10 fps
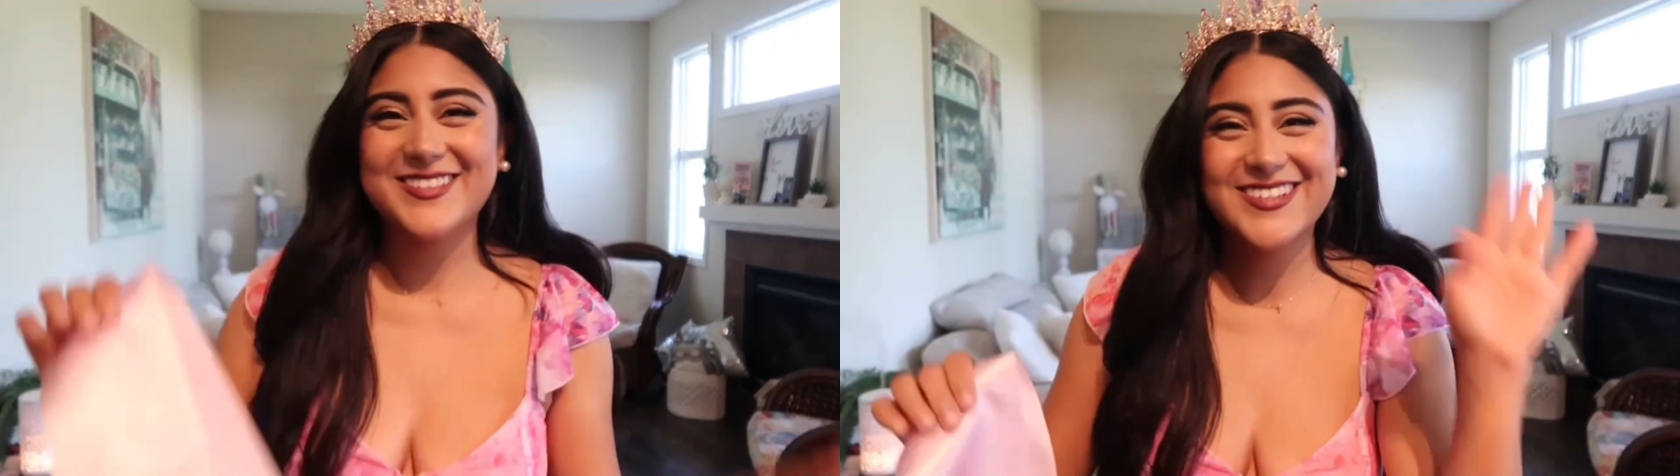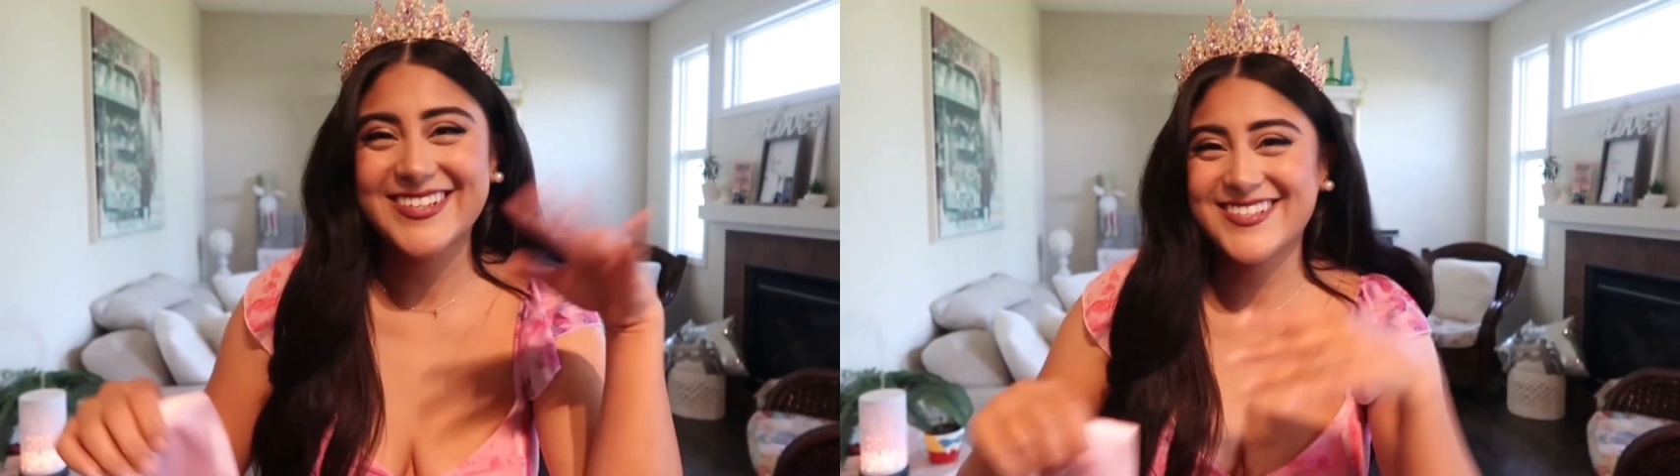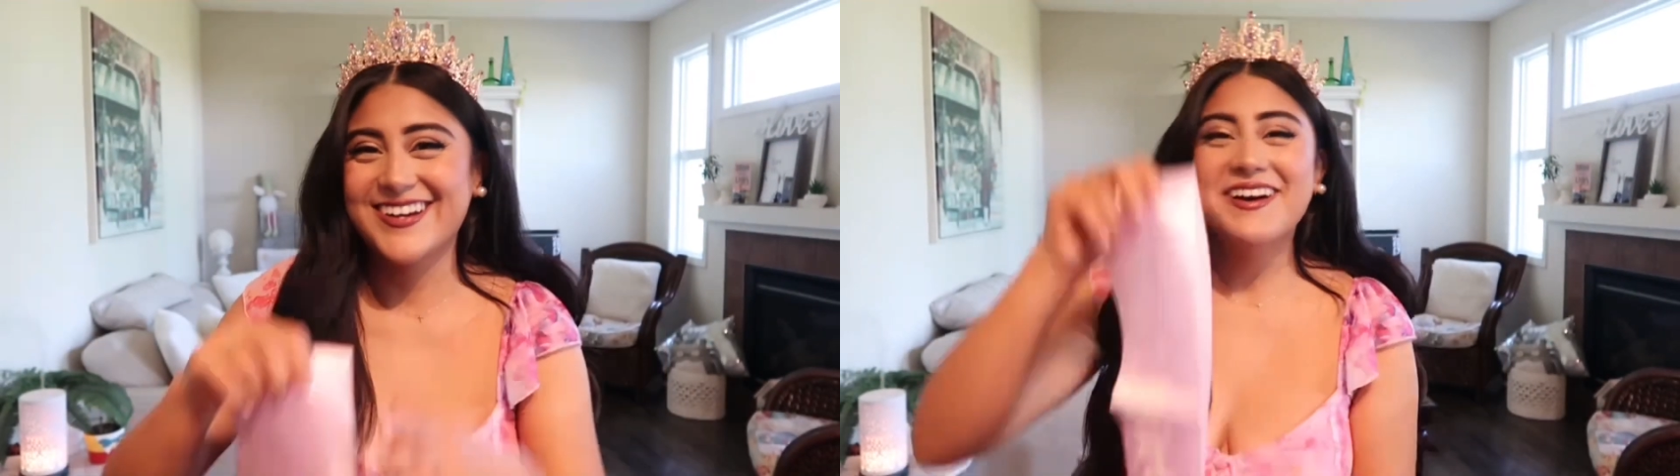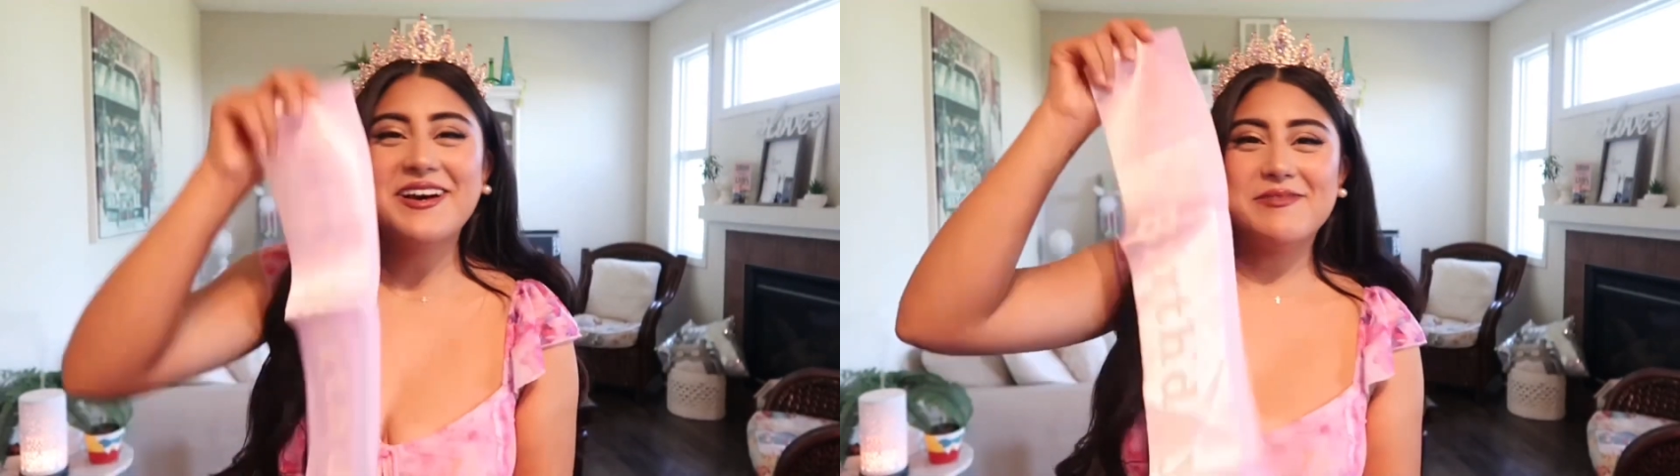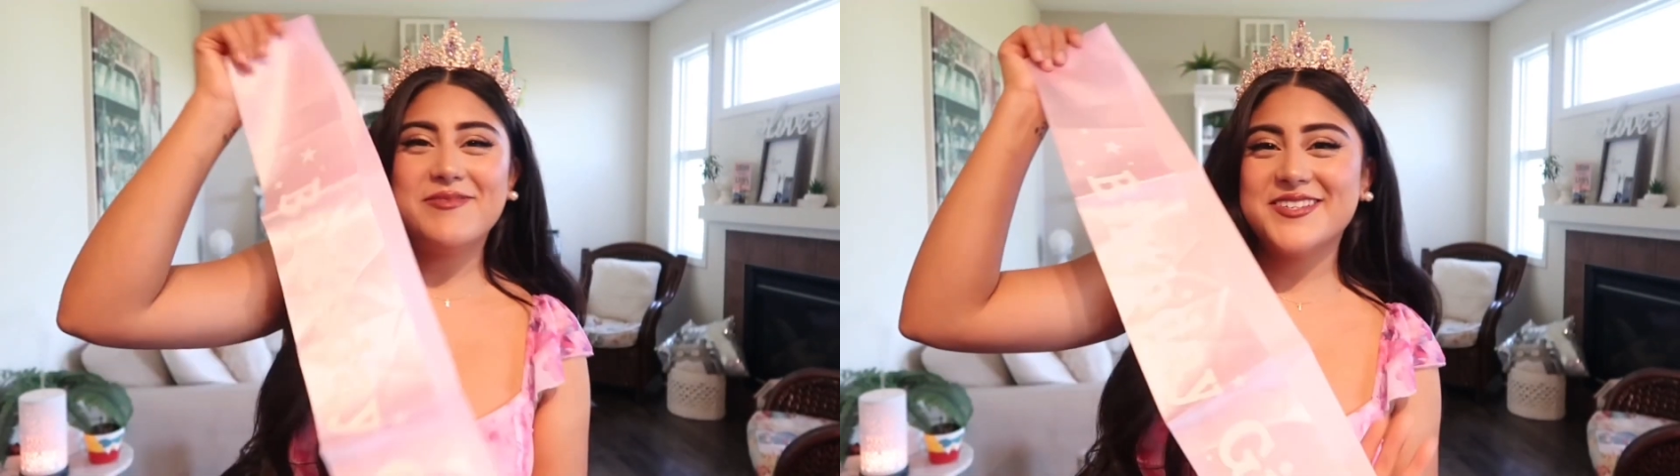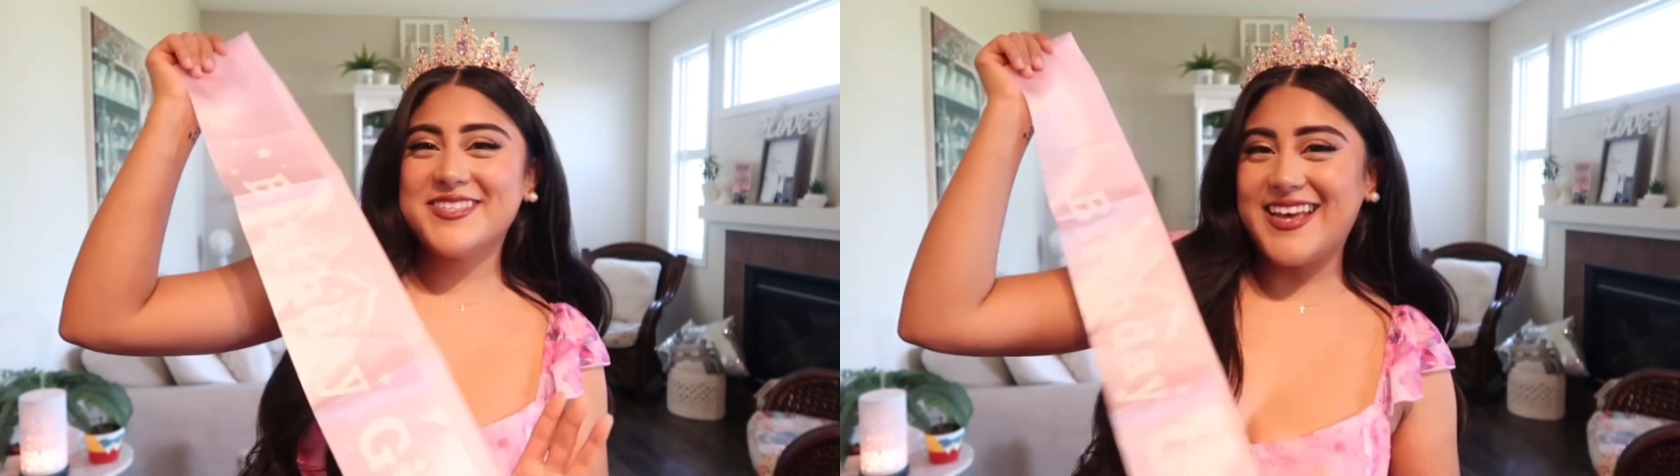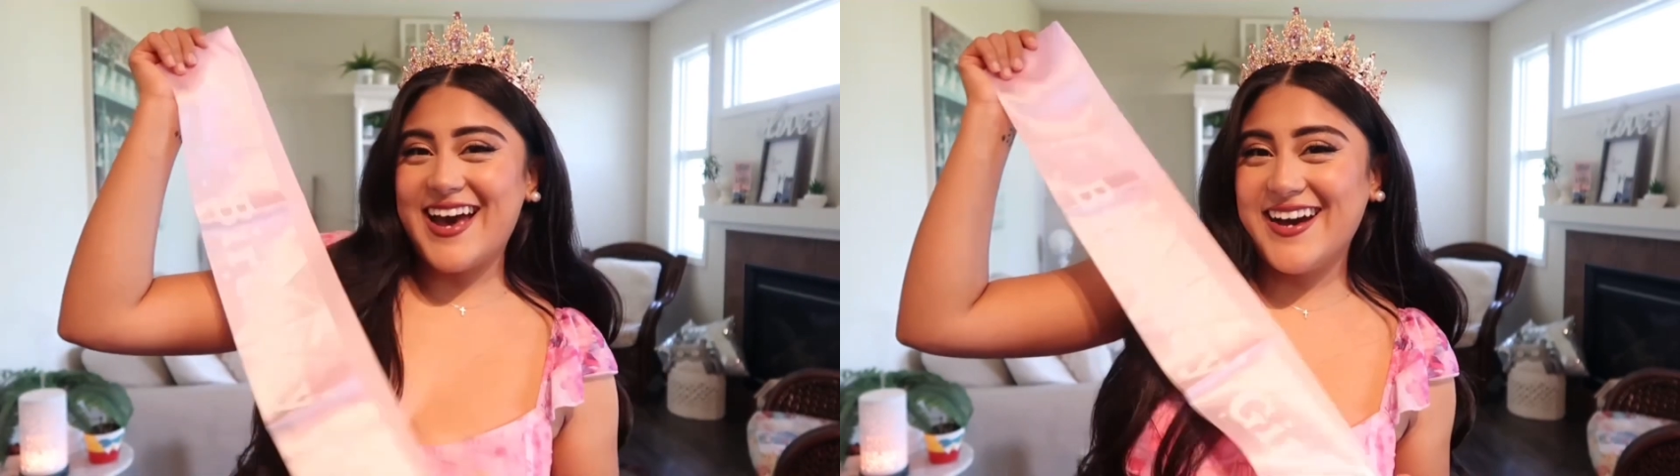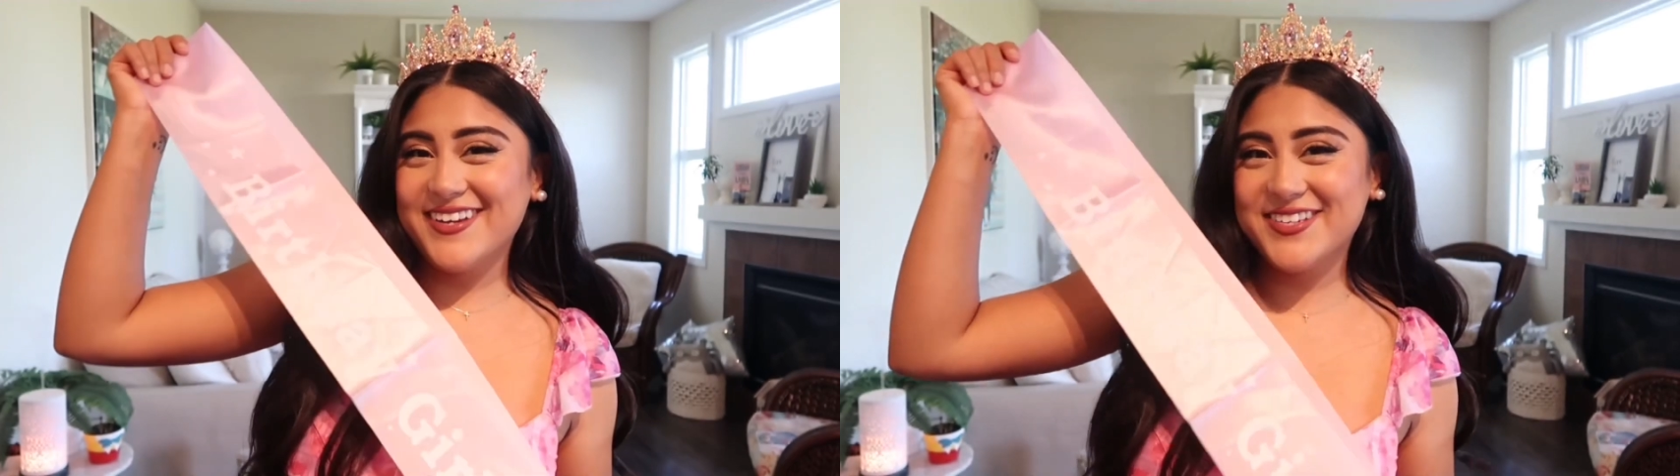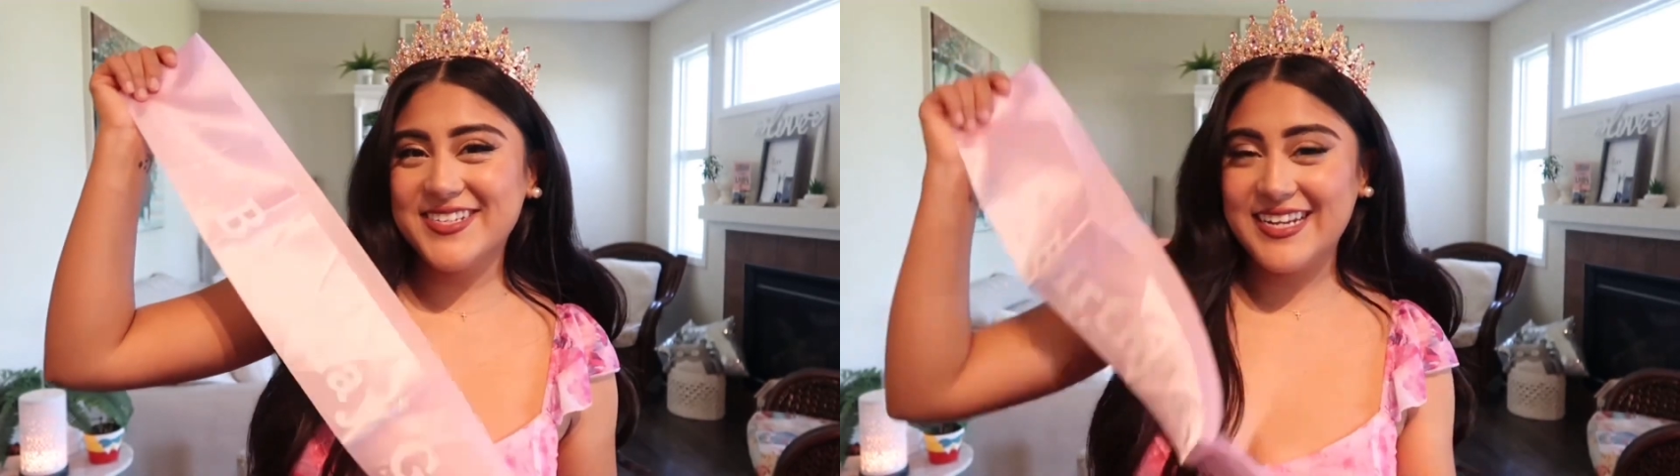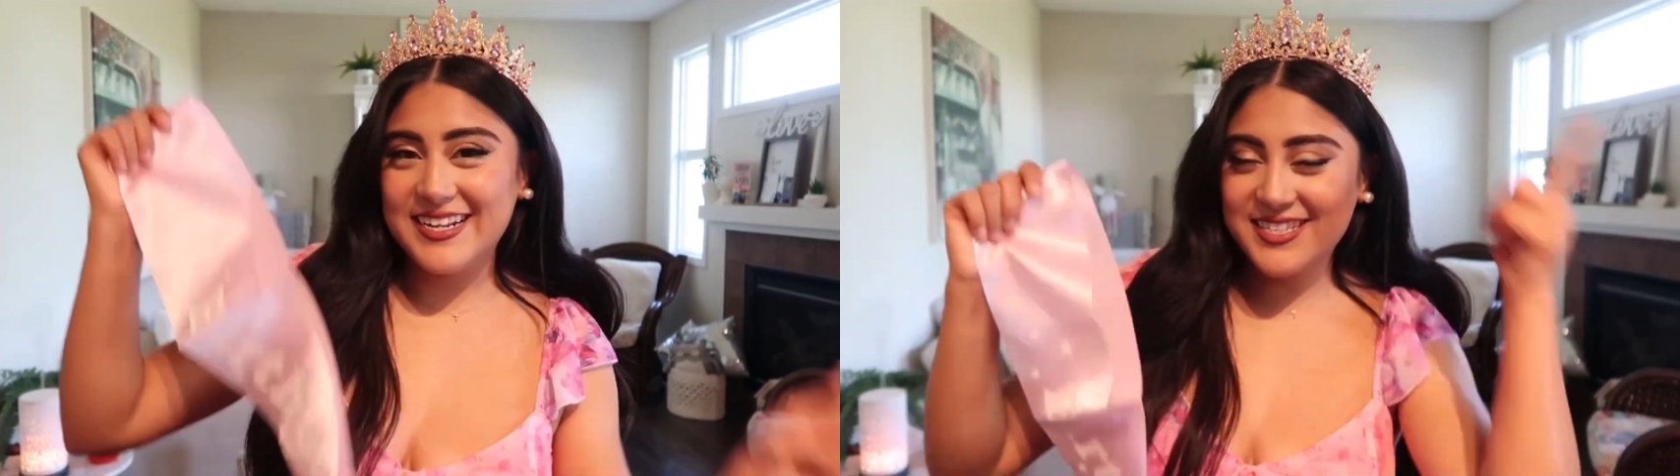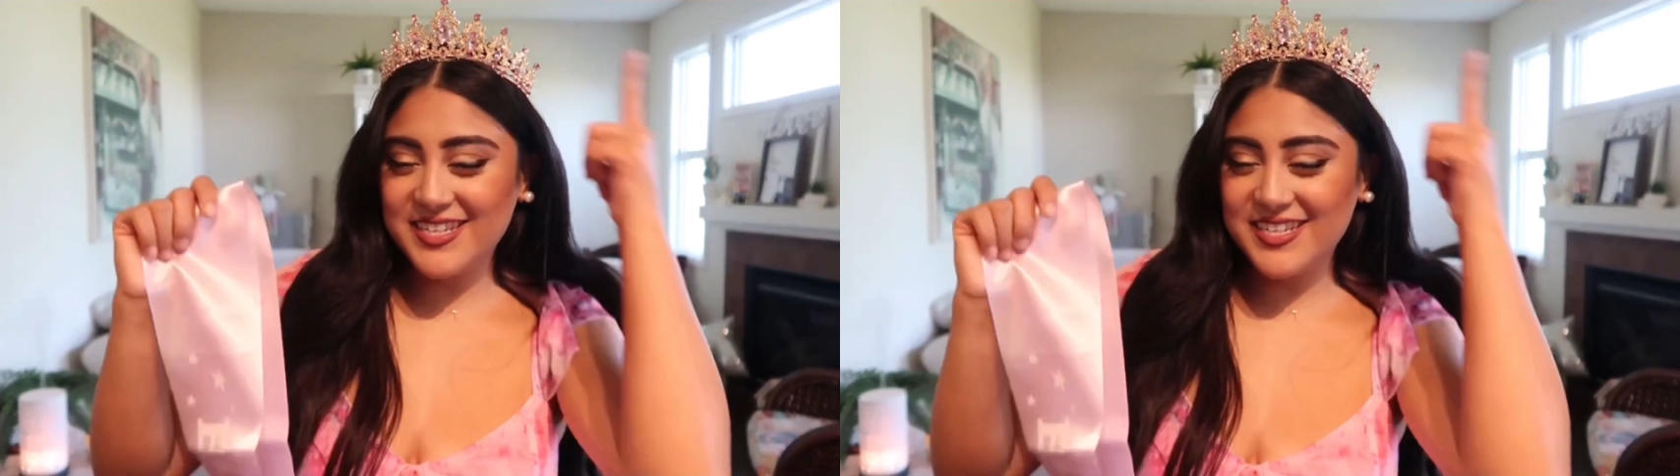I'm so extra. I bought oh, a sash, my